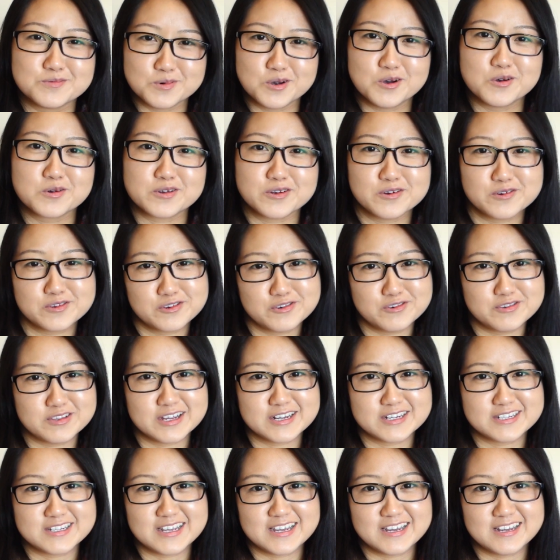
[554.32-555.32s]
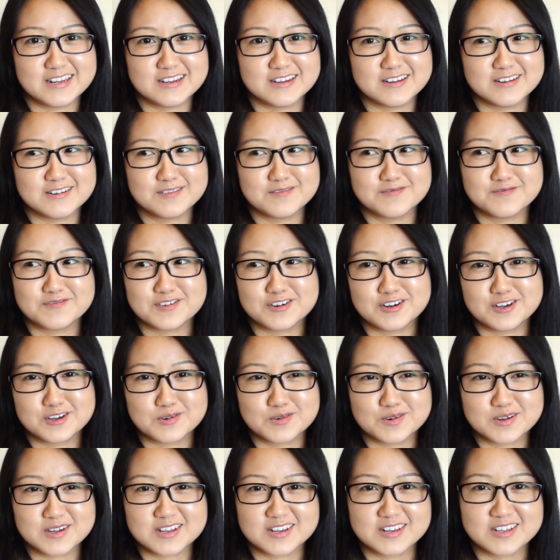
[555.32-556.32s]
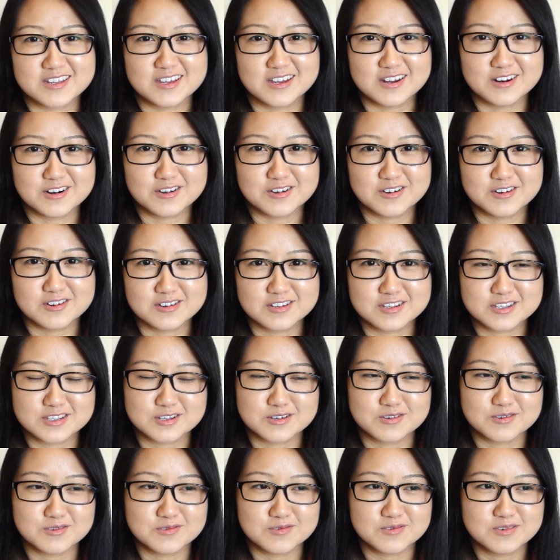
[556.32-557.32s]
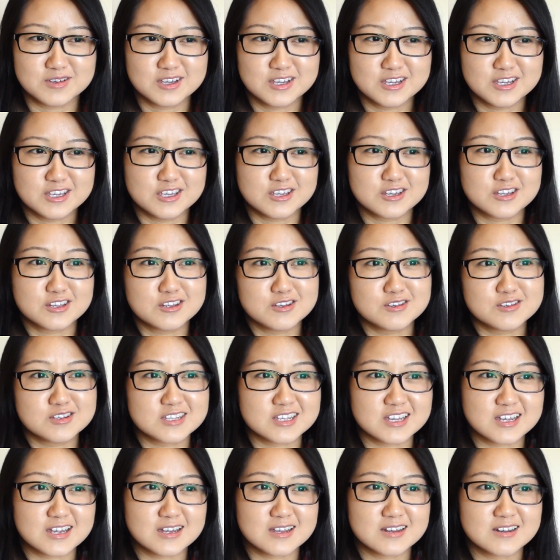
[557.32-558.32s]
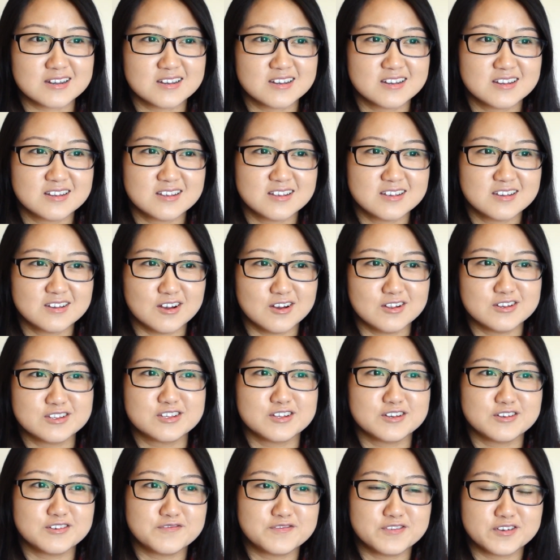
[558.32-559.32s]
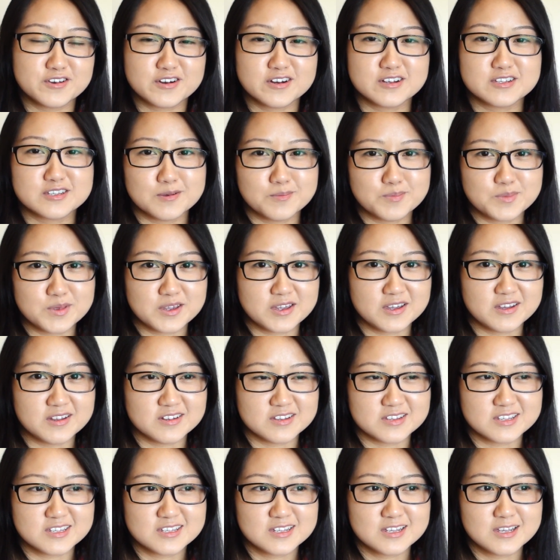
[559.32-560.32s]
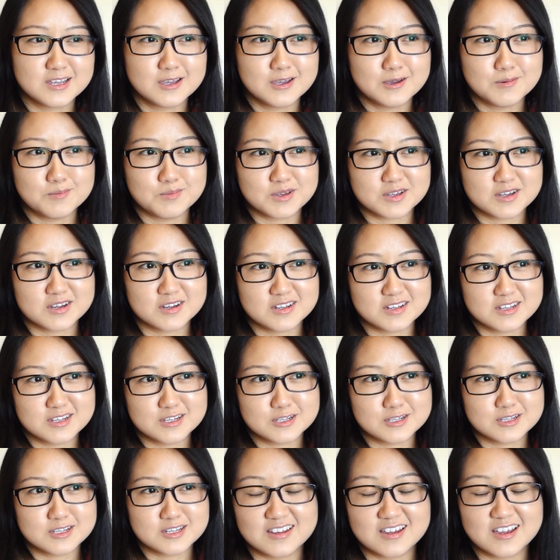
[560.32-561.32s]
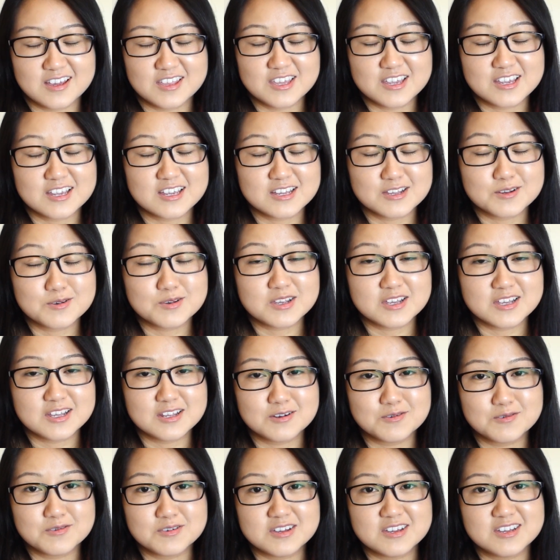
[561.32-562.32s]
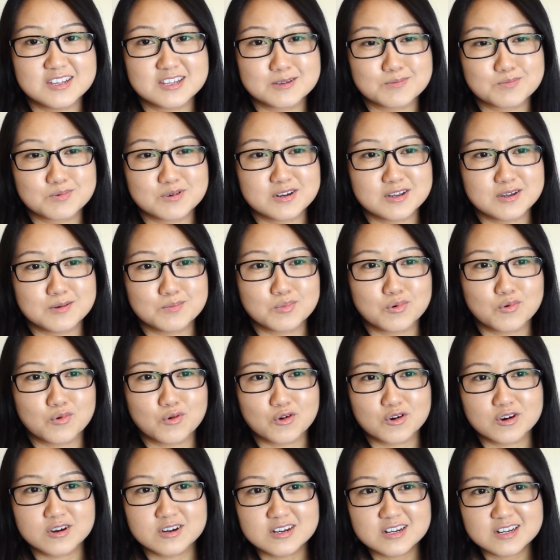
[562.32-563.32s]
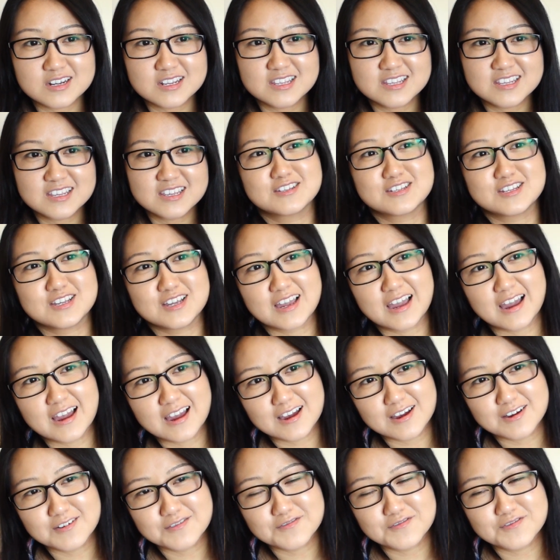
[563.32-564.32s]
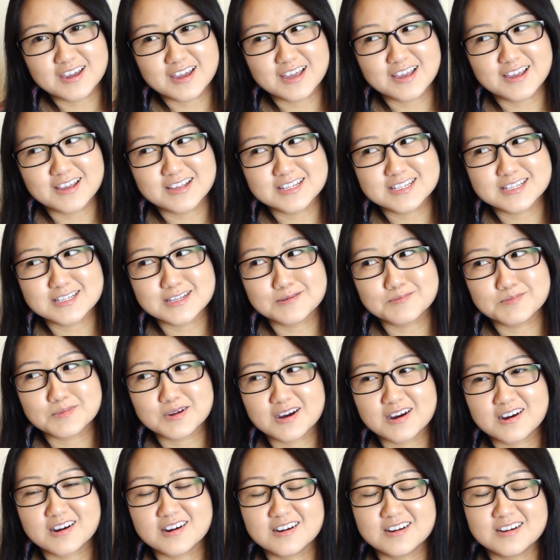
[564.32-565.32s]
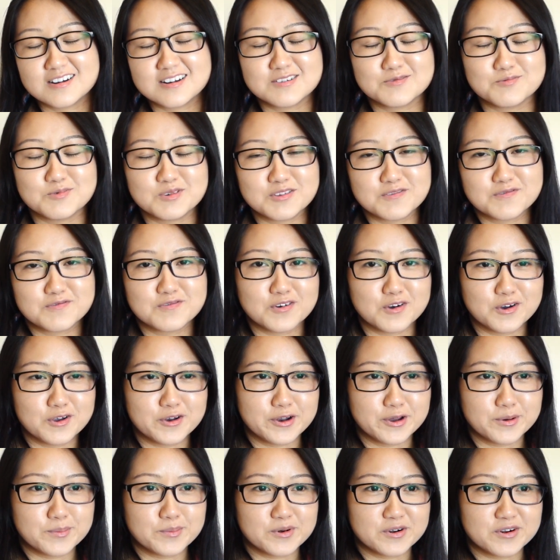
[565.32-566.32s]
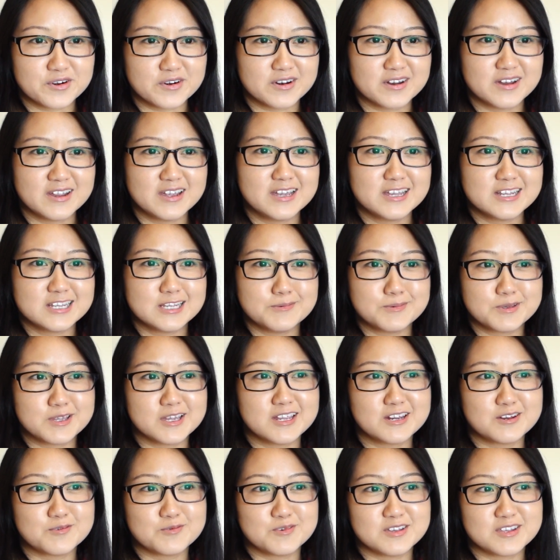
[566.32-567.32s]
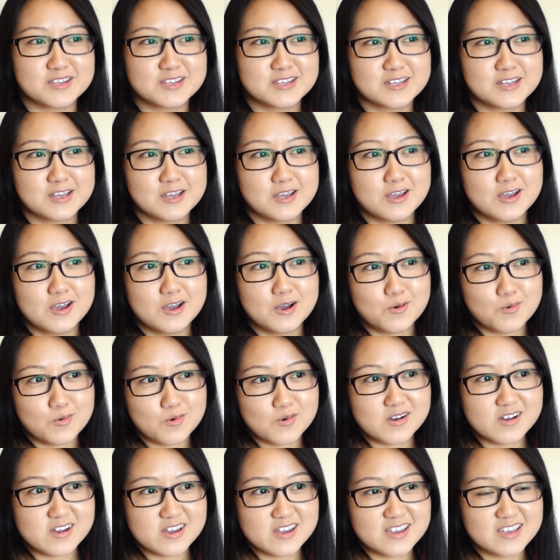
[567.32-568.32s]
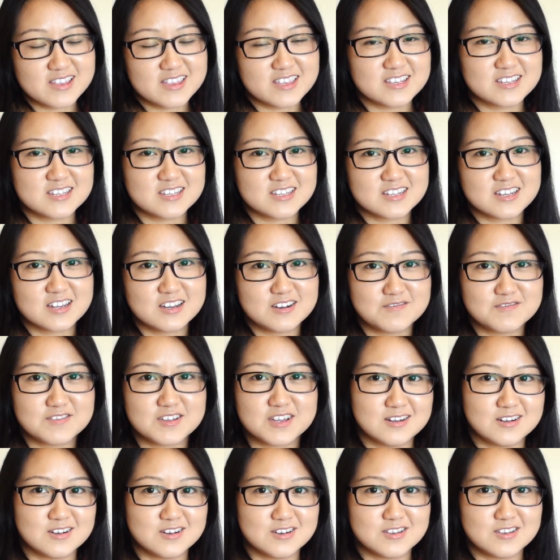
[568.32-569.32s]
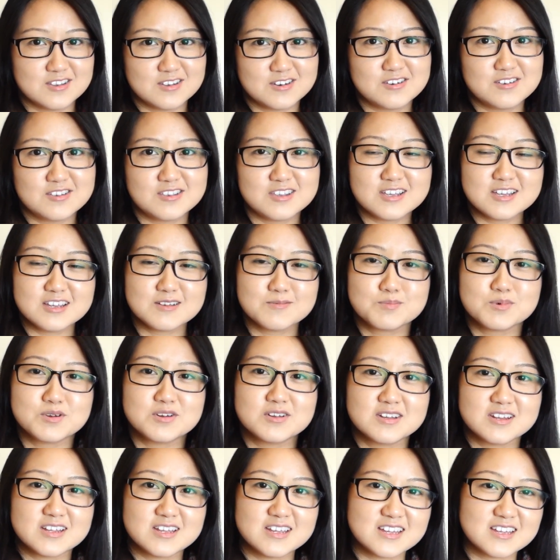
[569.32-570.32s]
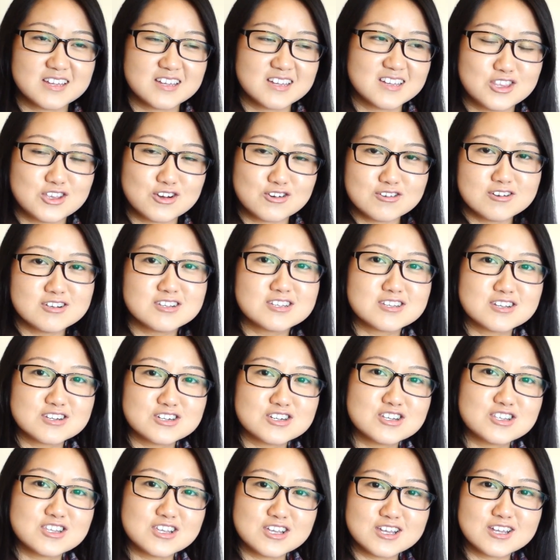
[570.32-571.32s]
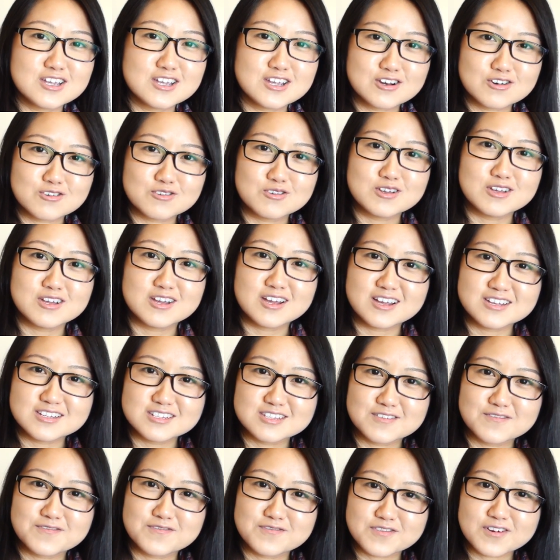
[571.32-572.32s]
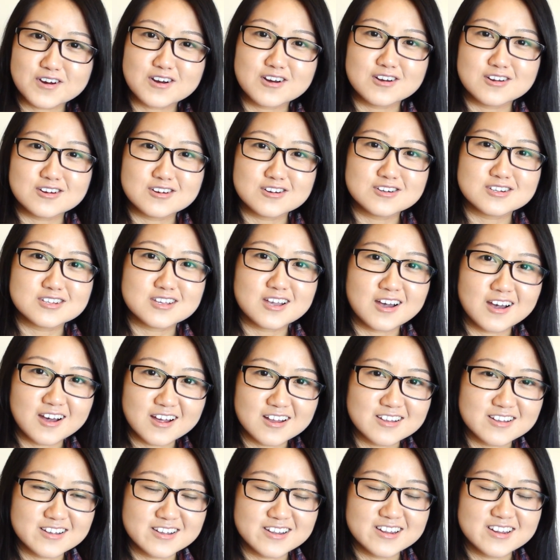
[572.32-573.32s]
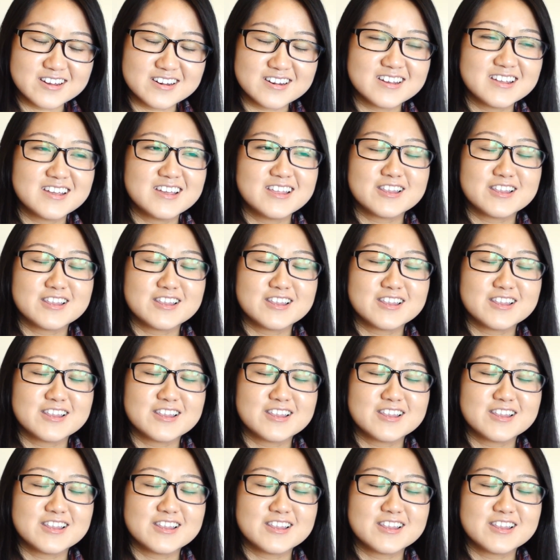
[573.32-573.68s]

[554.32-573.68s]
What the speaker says: won't go through that data very quickly at all. So you could use that until you figure out something else. Because I think it's pretty important to have a SIM card with a phone number to begin with. Why? This is kind of like another thing, but like there is such a thing in Korea as the foreigners hotline.